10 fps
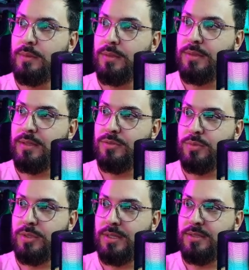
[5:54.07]
Since
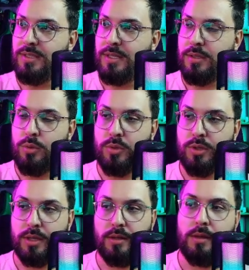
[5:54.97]
we're testing it
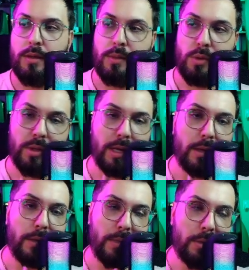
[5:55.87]
locally. Okay.
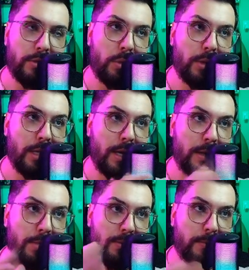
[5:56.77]
If you already
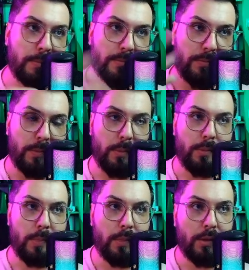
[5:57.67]
have.
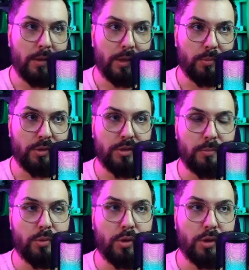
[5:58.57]
It was
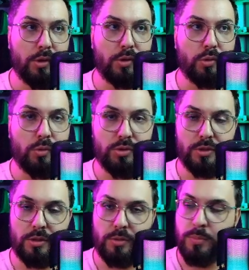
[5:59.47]
deployed on your
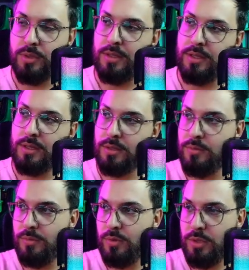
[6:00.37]
hosting. You put it here.
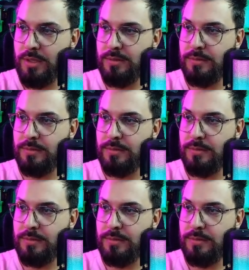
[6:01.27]
Okay.